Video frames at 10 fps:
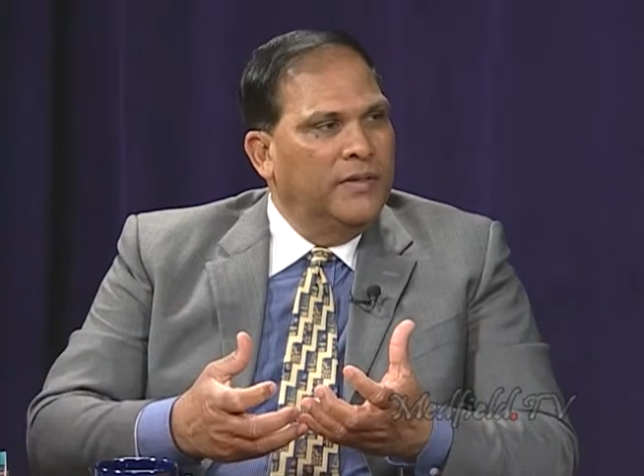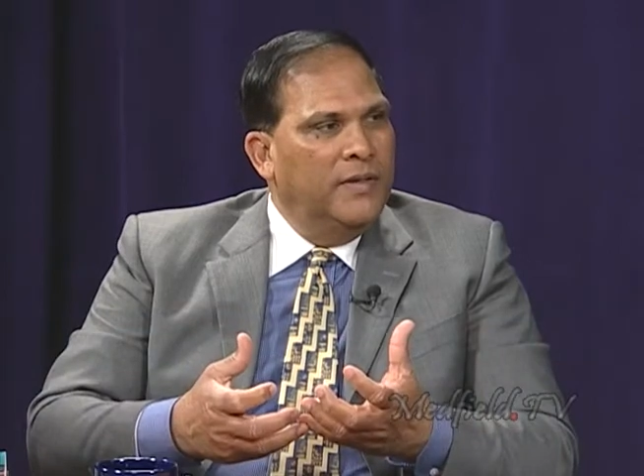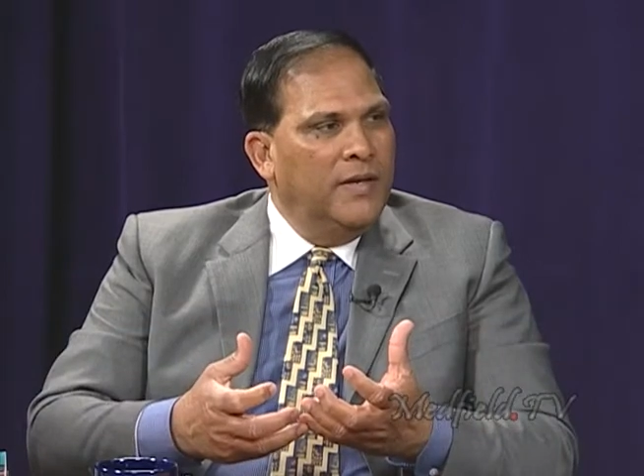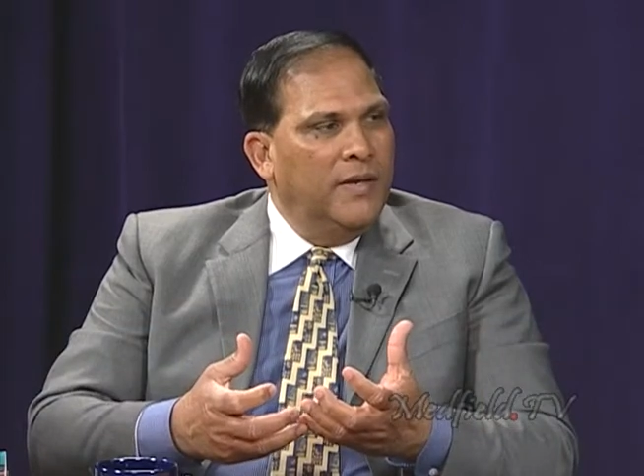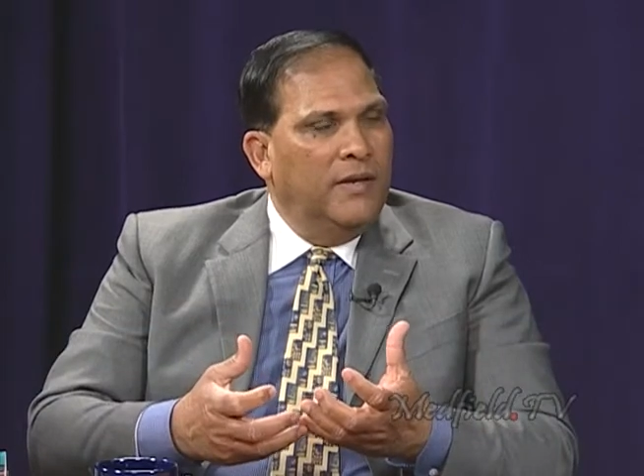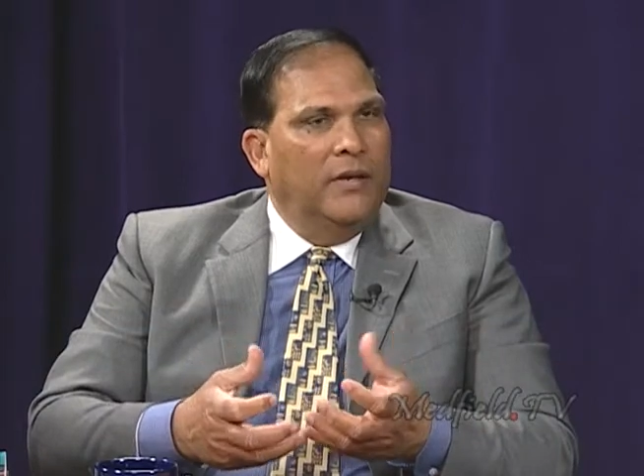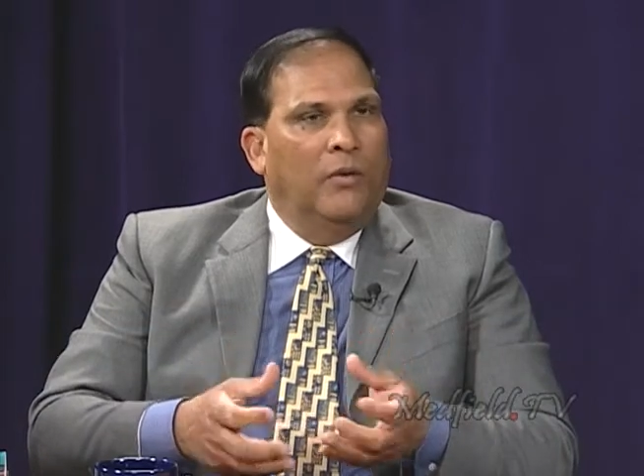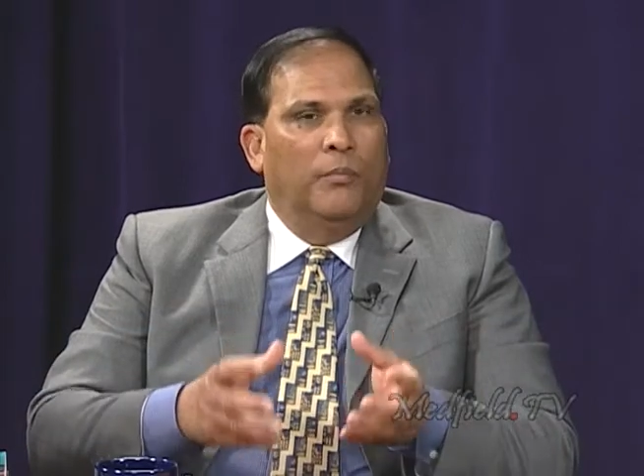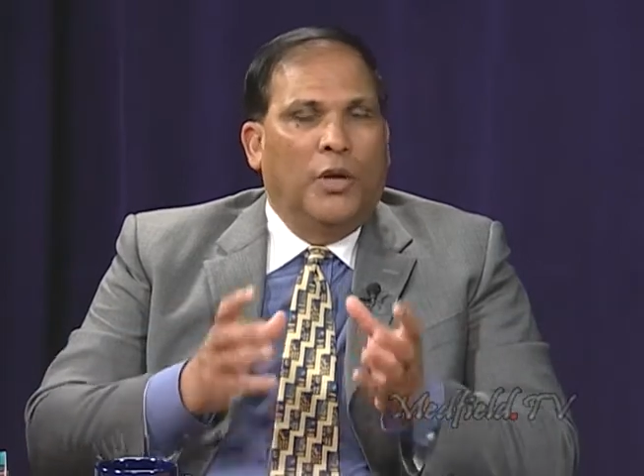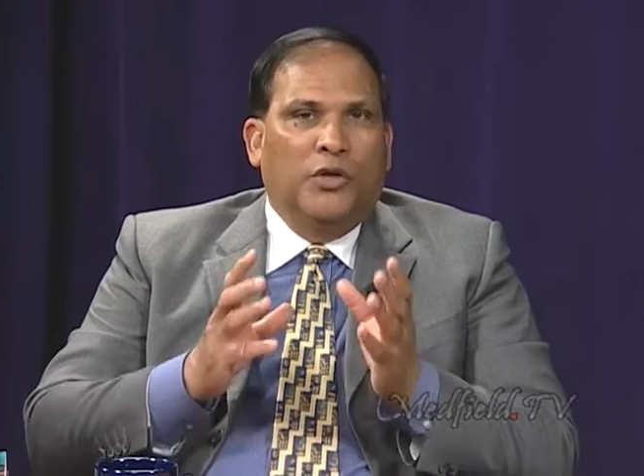Yeah. You
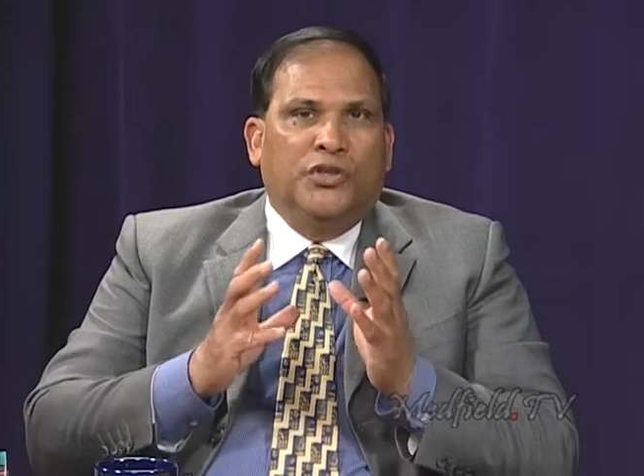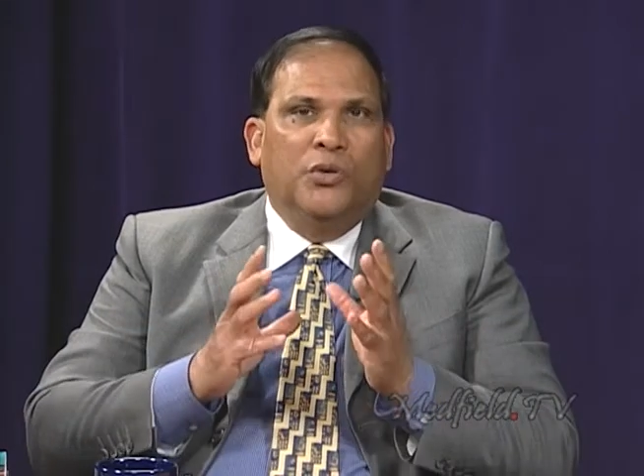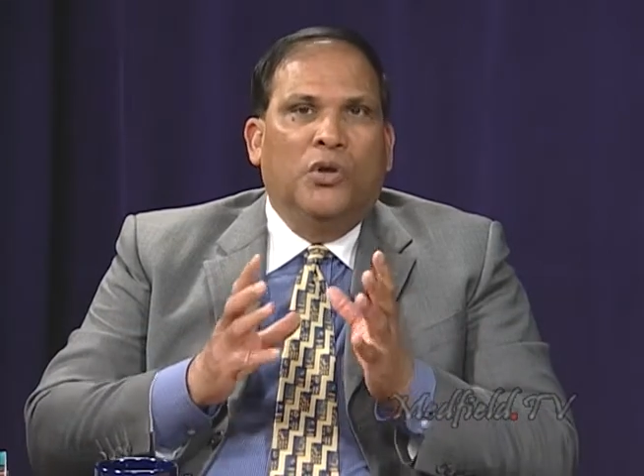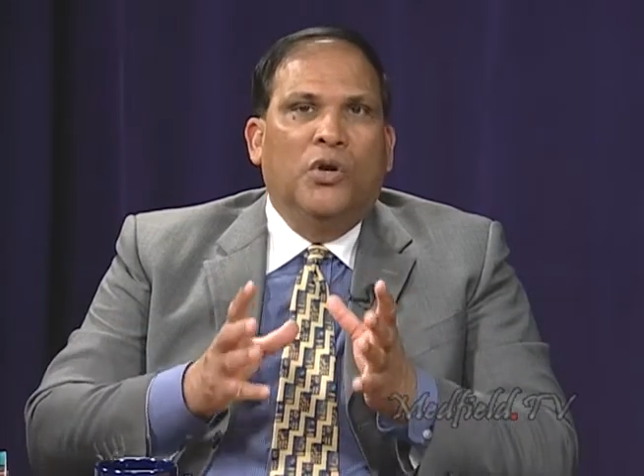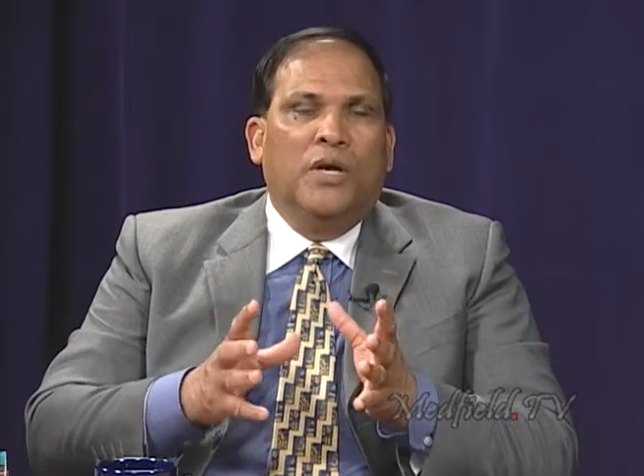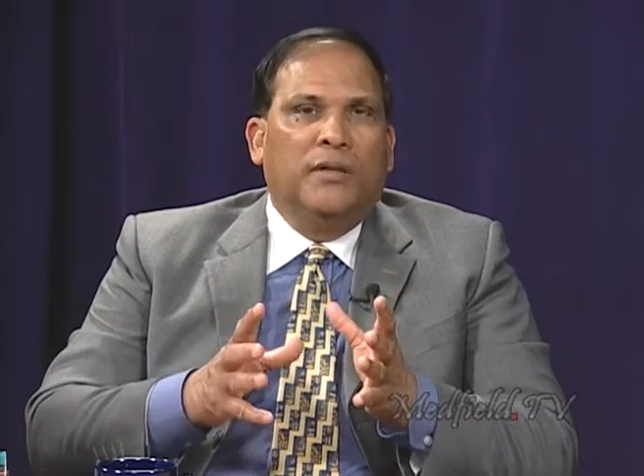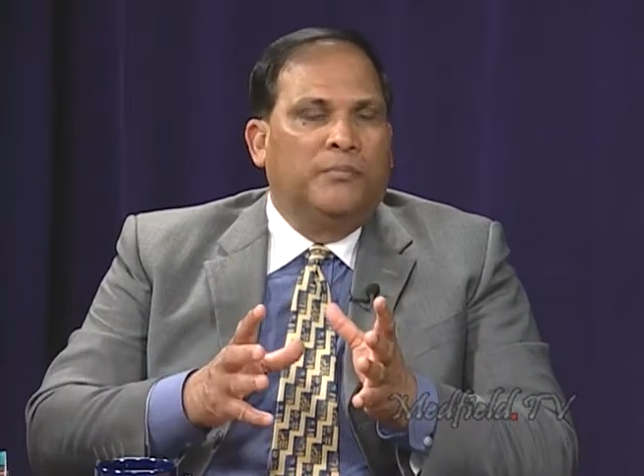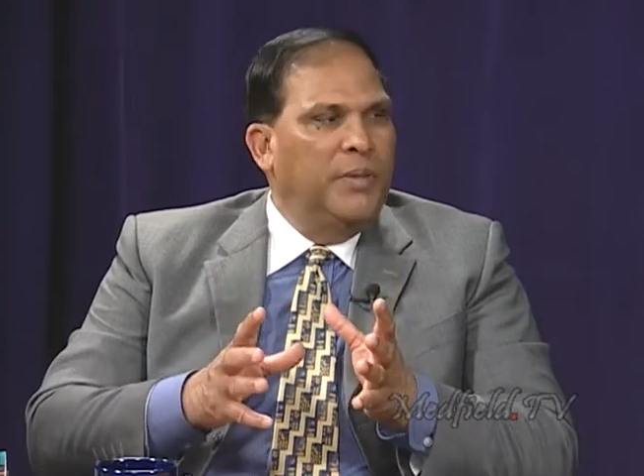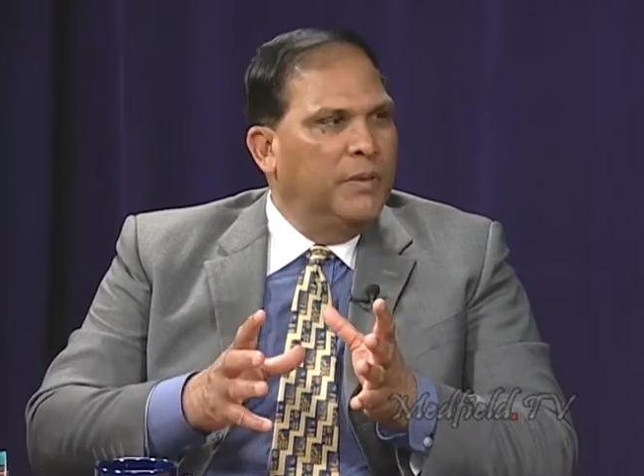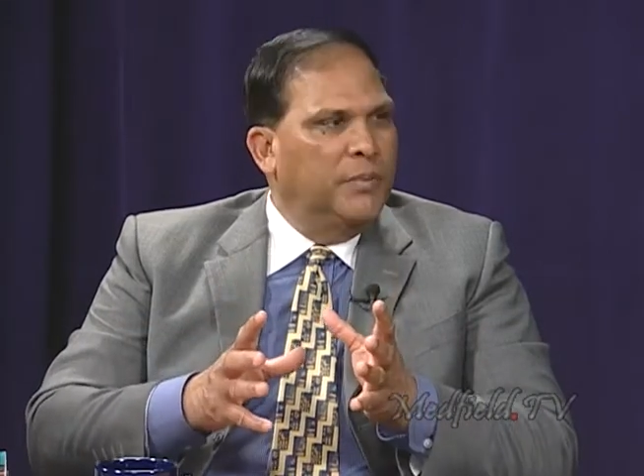know, because you look at
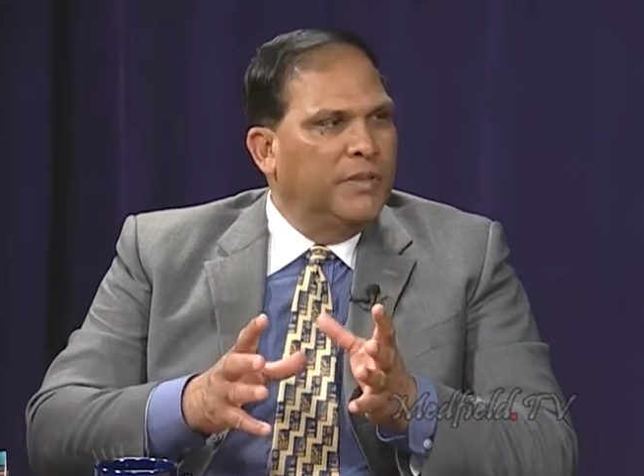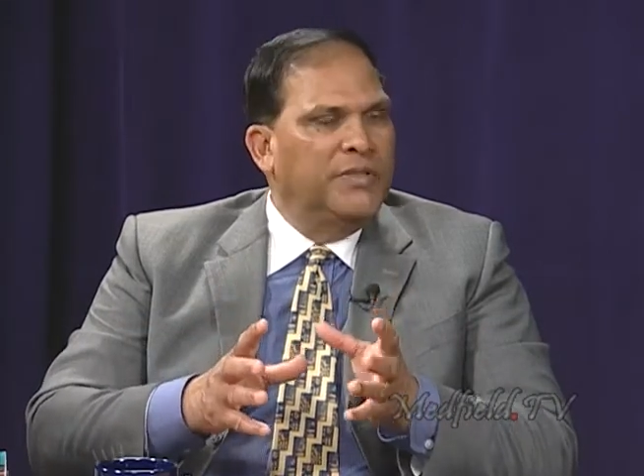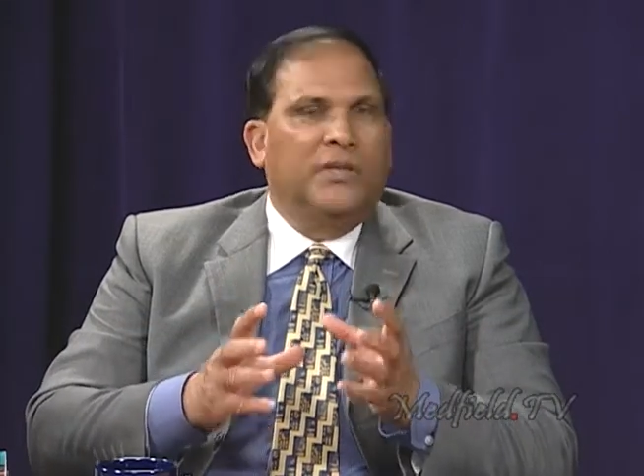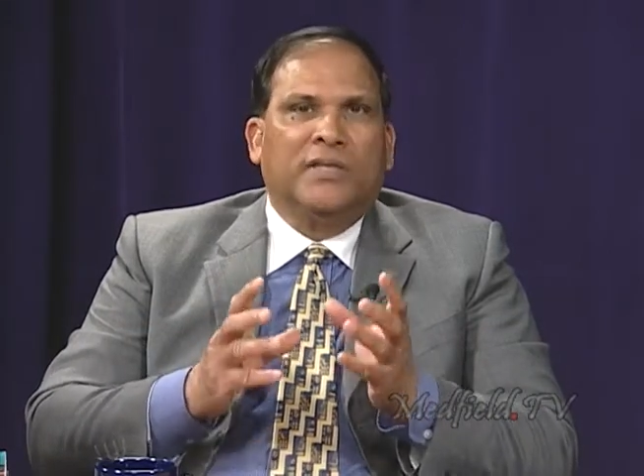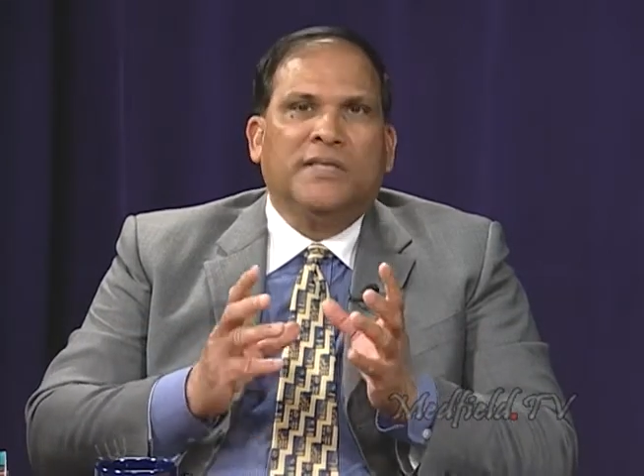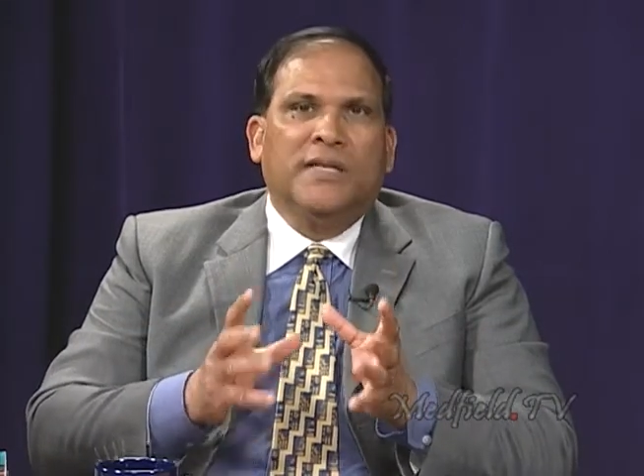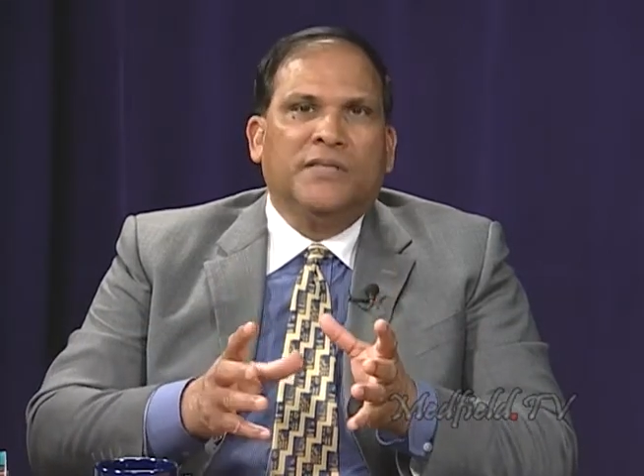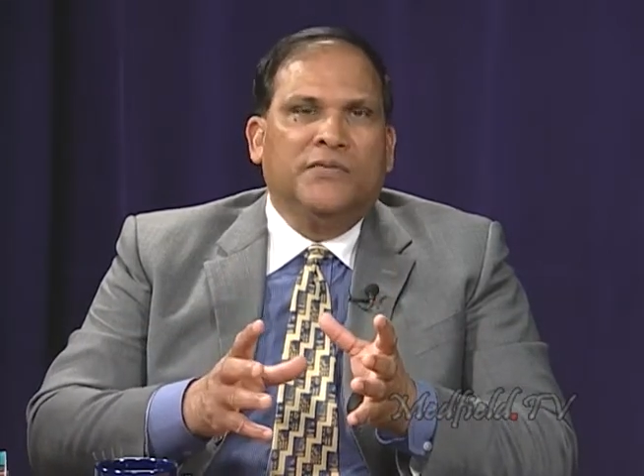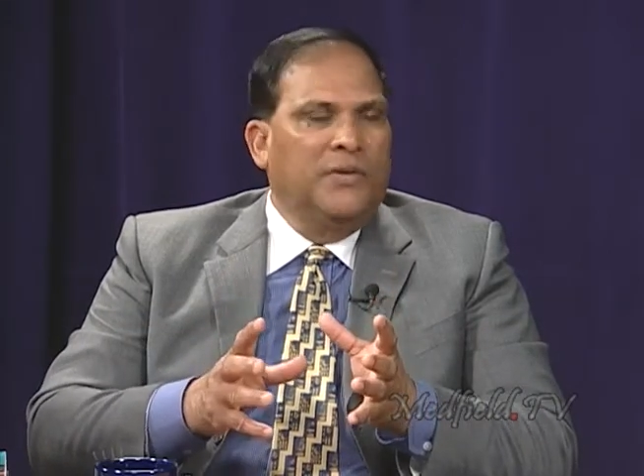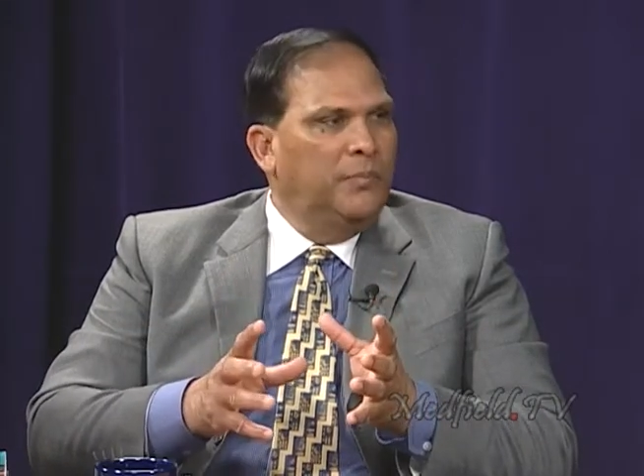people,
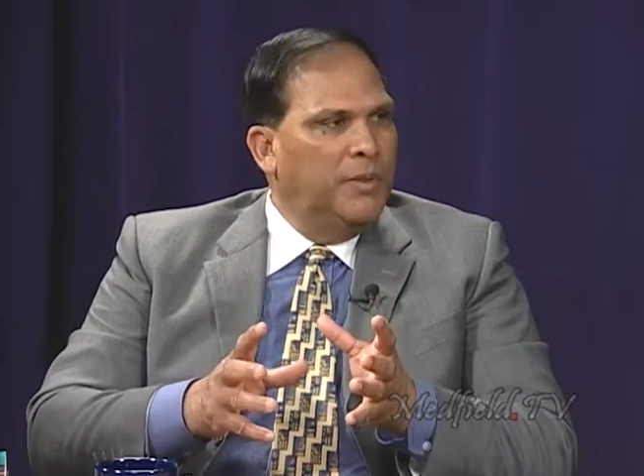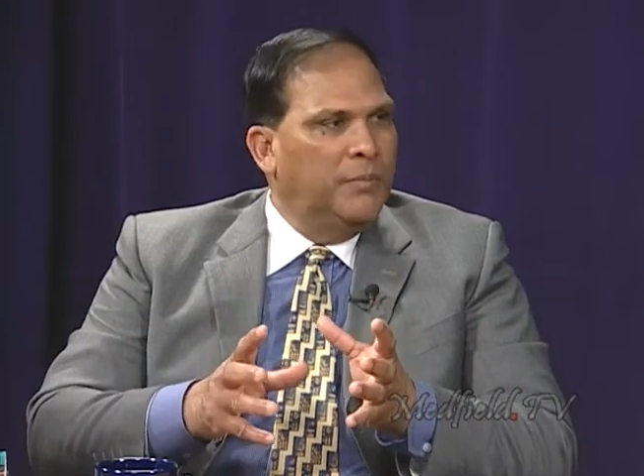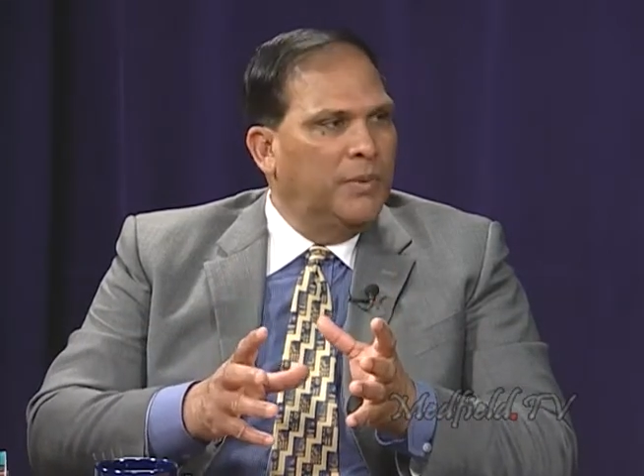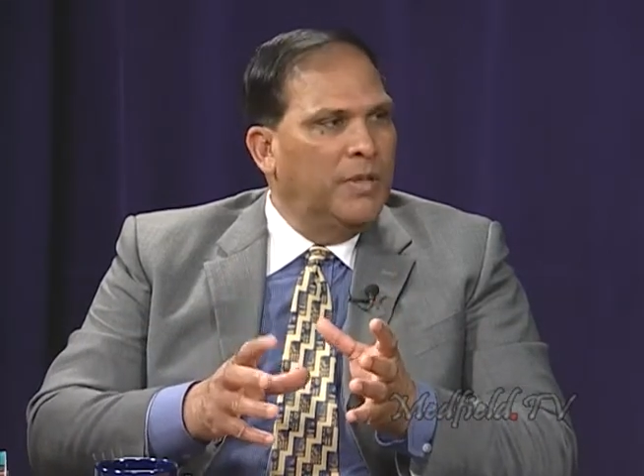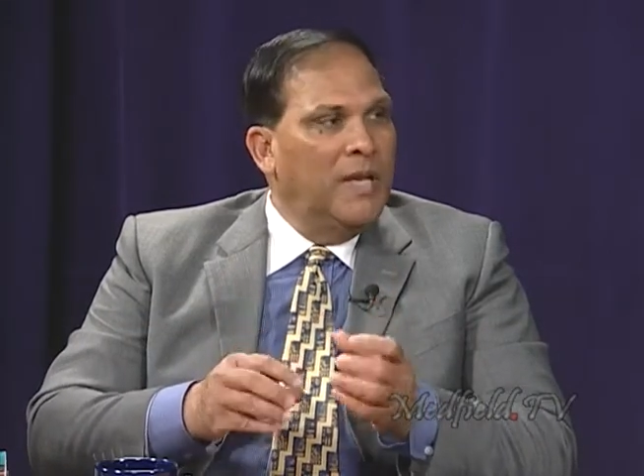successful people,